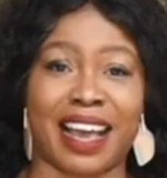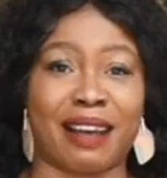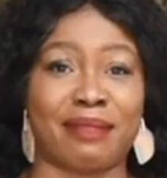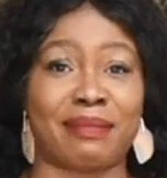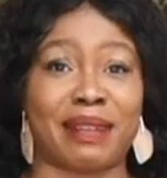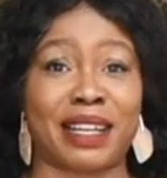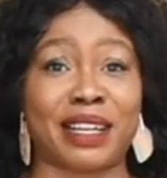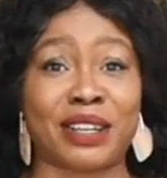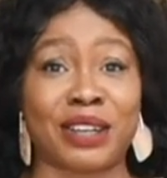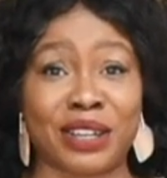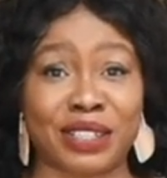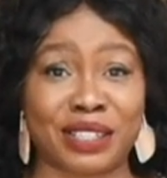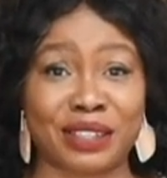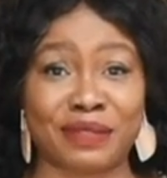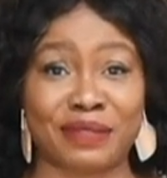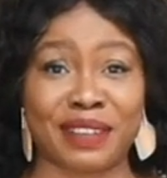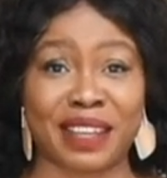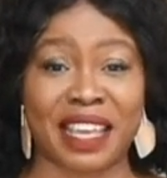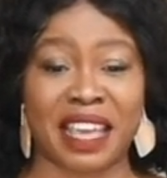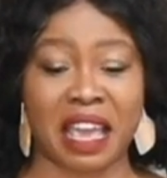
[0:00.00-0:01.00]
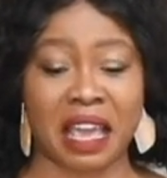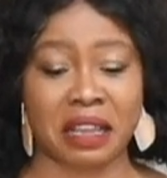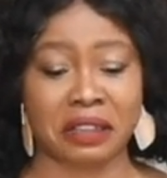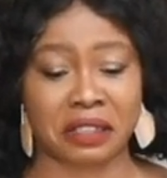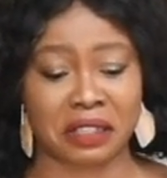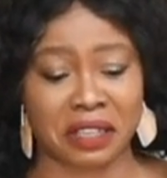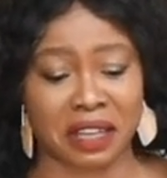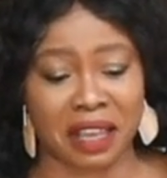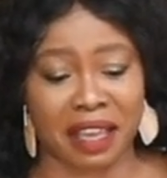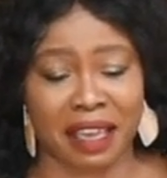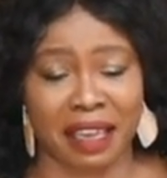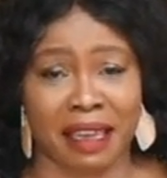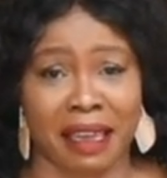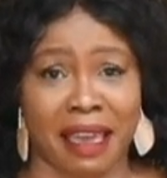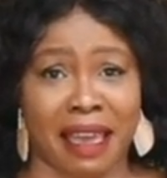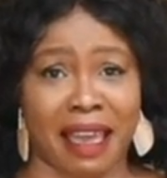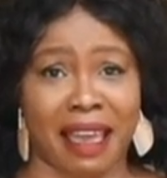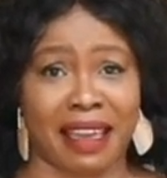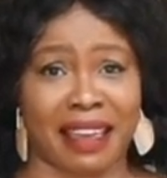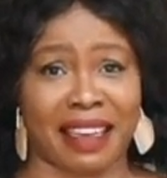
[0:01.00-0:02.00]
My notification
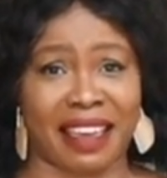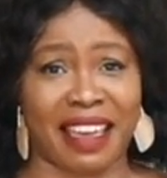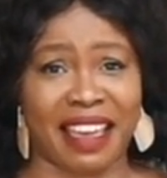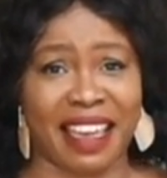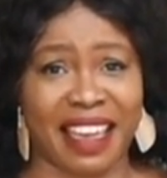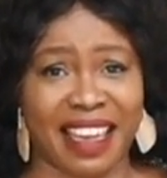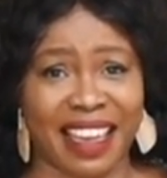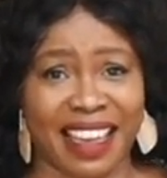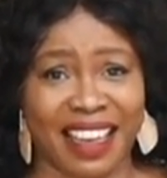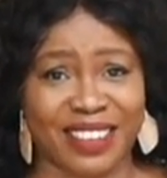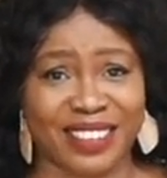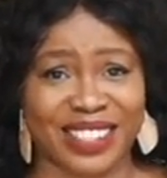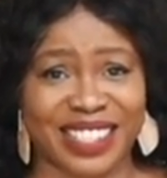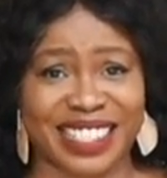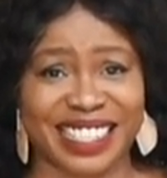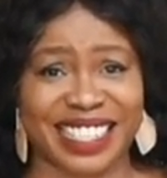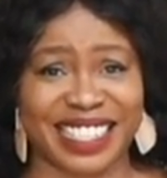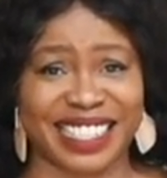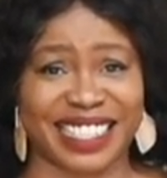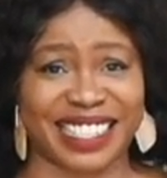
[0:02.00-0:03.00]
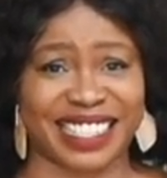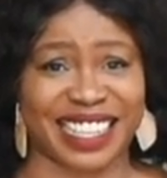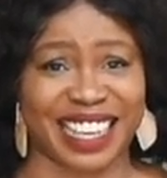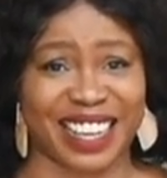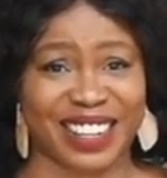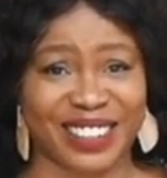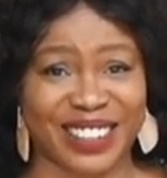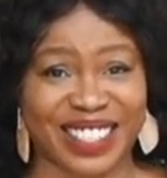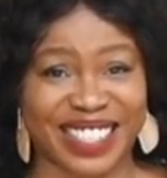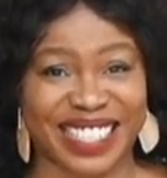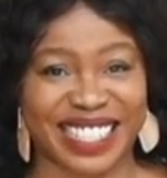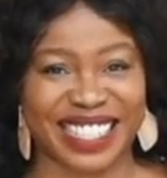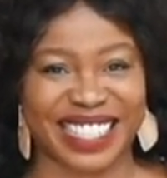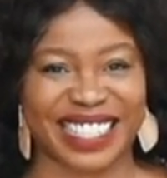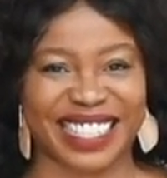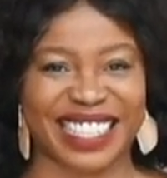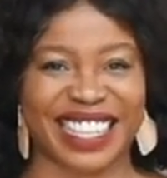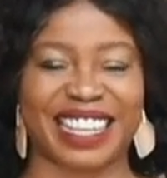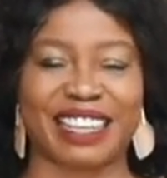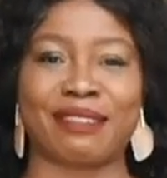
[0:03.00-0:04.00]
gang, hey, usite,
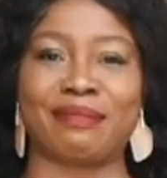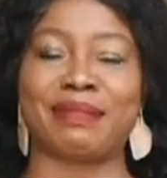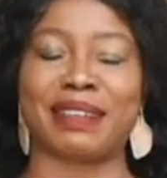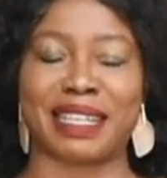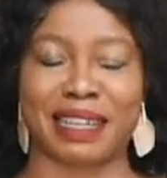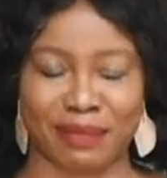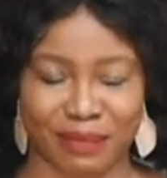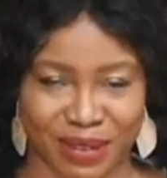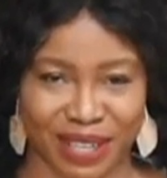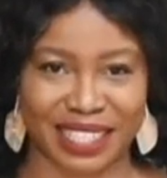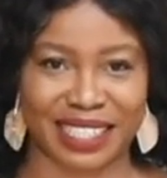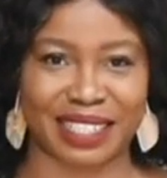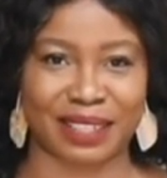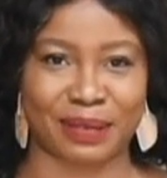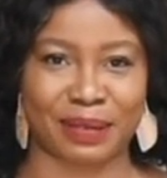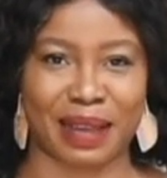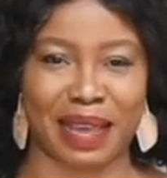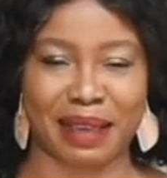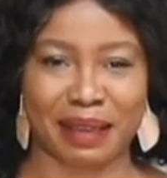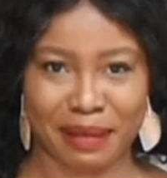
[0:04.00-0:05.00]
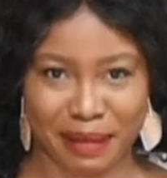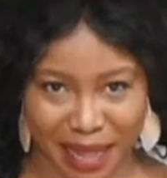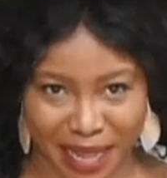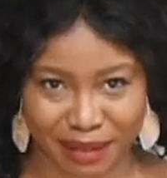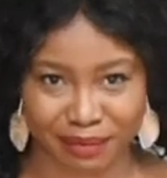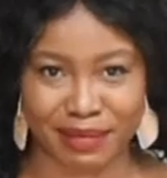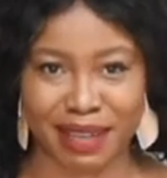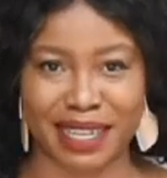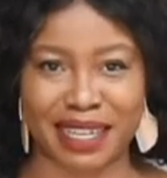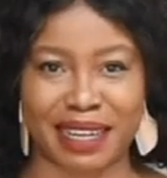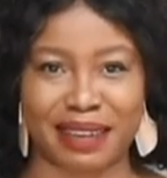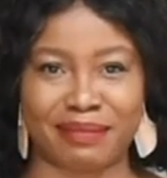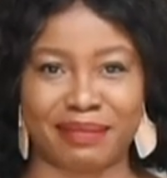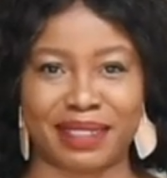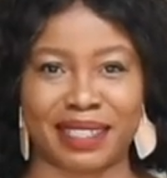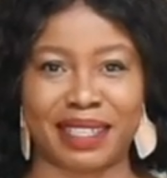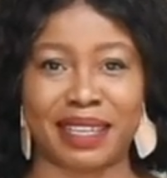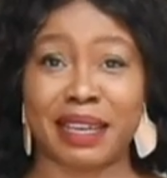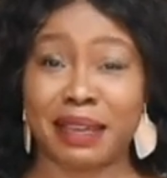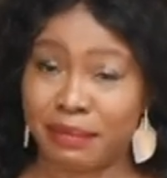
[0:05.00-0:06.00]
usite, midamuasewai,
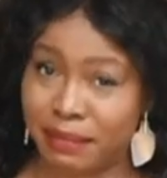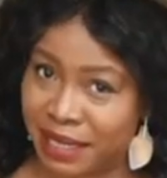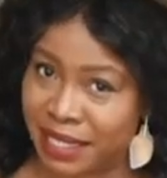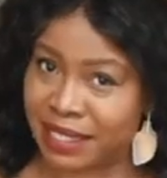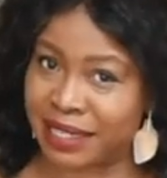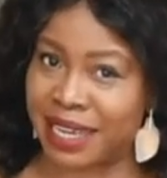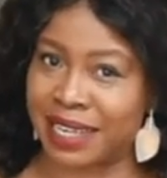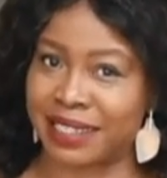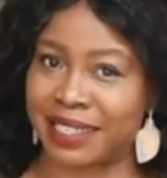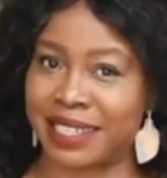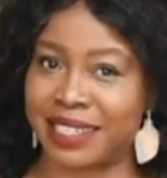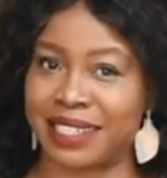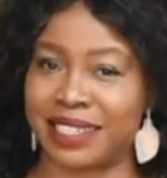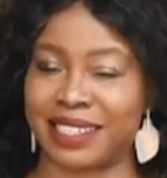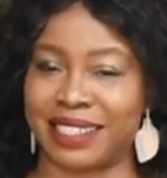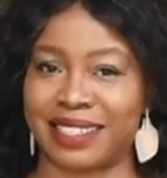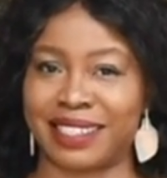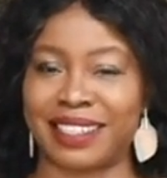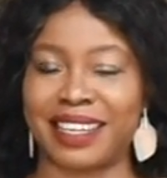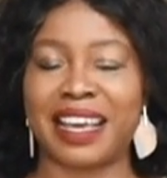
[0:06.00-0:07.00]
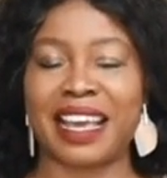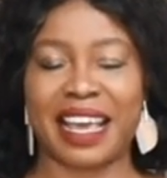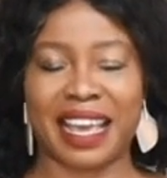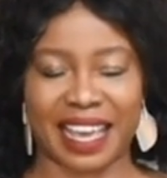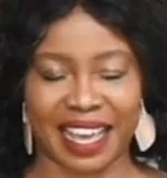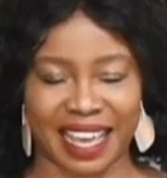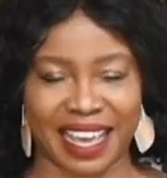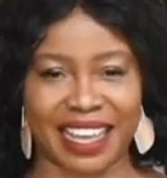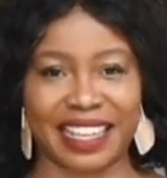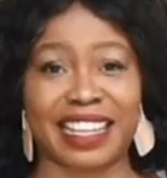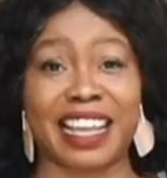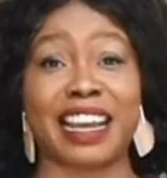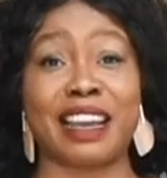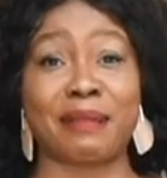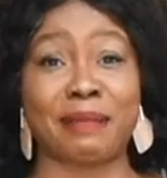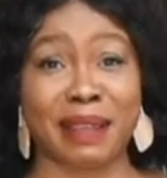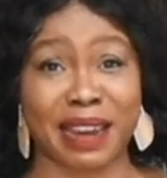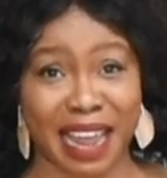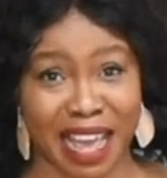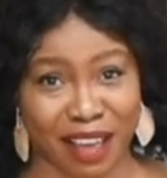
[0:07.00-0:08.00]
akbenami, mindanyeshin,
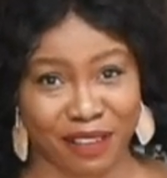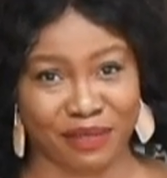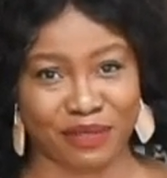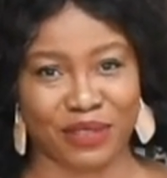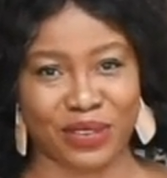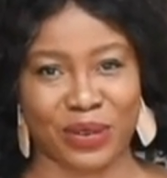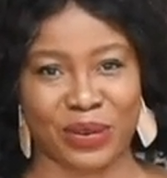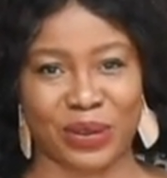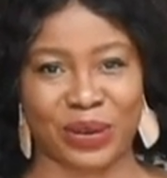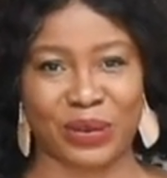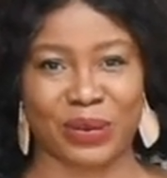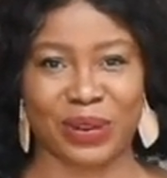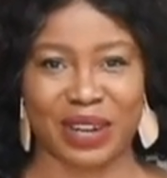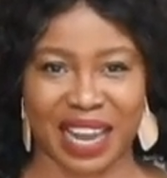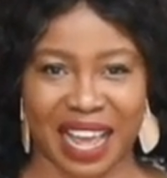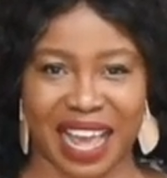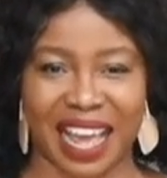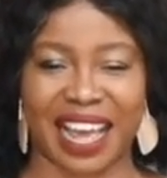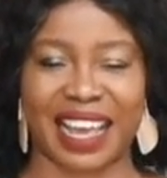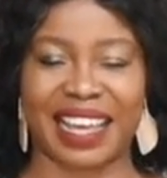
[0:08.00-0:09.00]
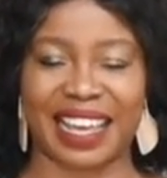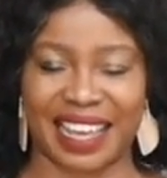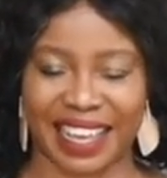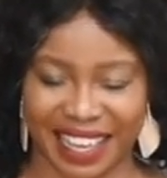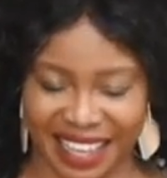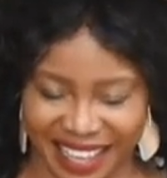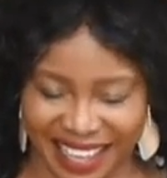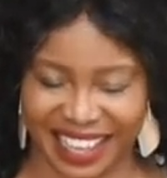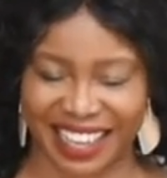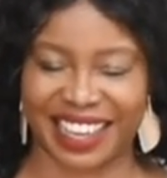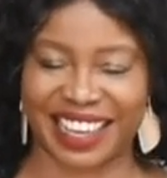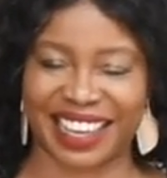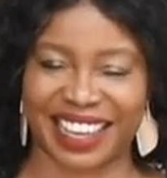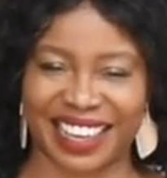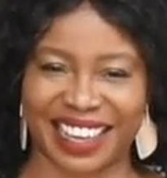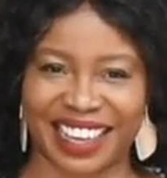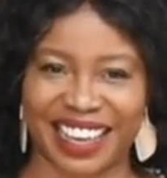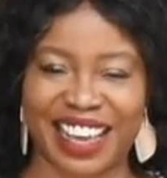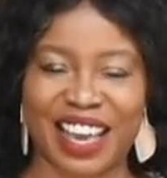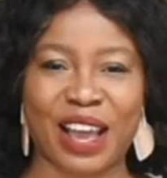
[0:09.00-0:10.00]
enyelibina fiolo na, eh, eh,
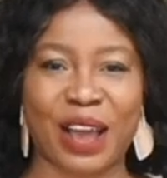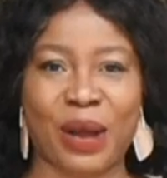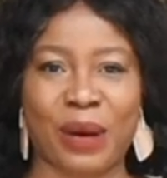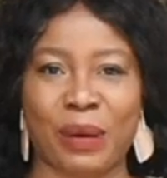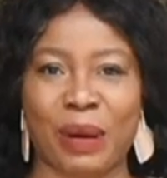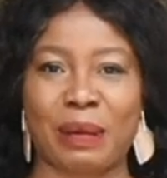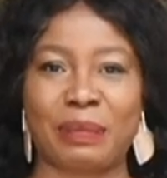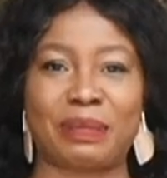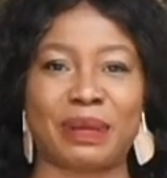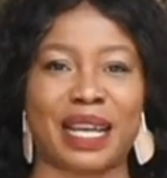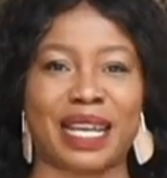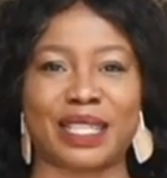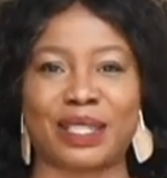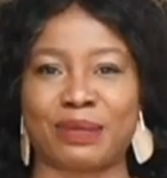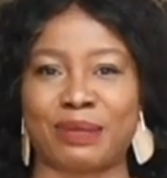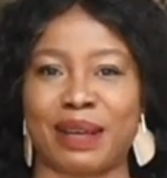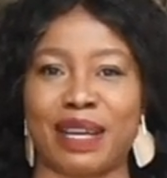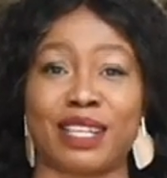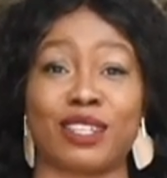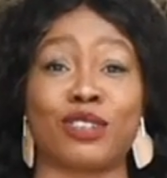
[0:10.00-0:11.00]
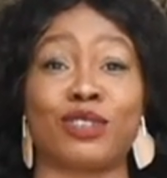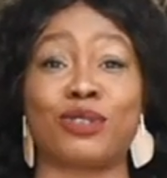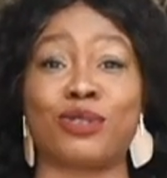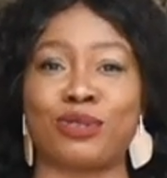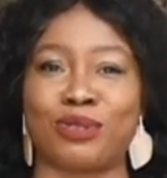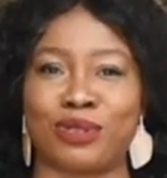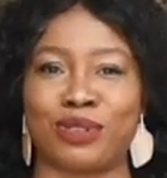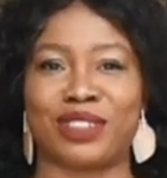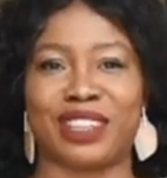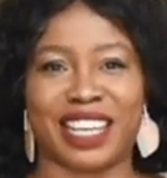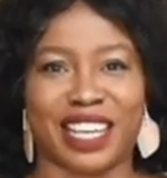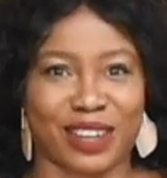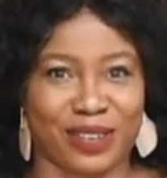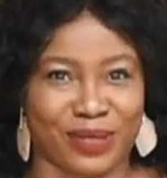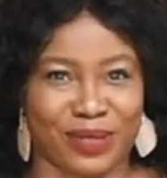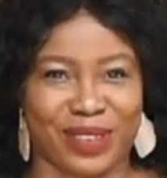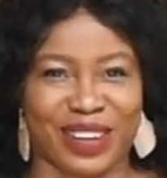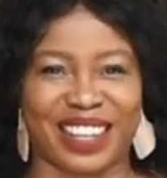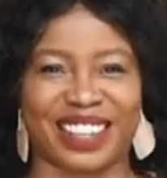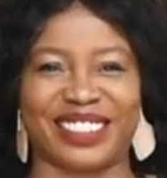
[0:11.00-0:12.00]
eh, one plus one, two,
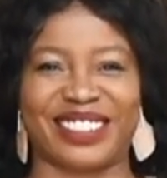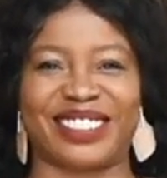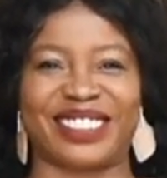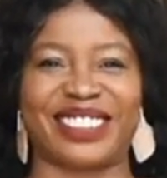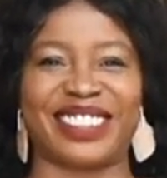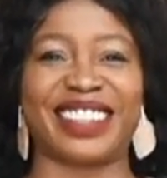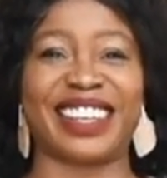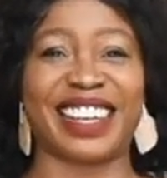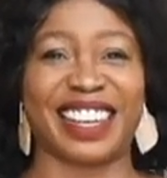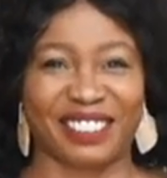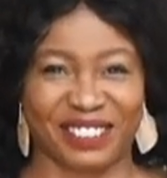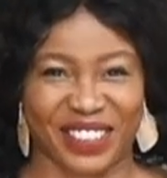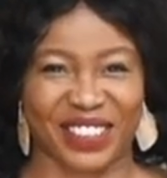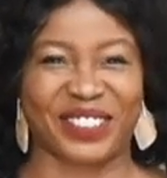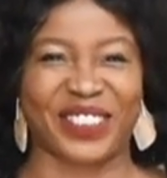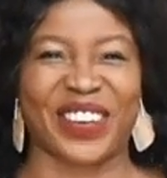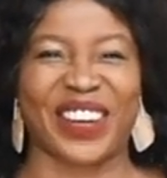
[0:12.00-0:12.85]
and one, no, no. amabo.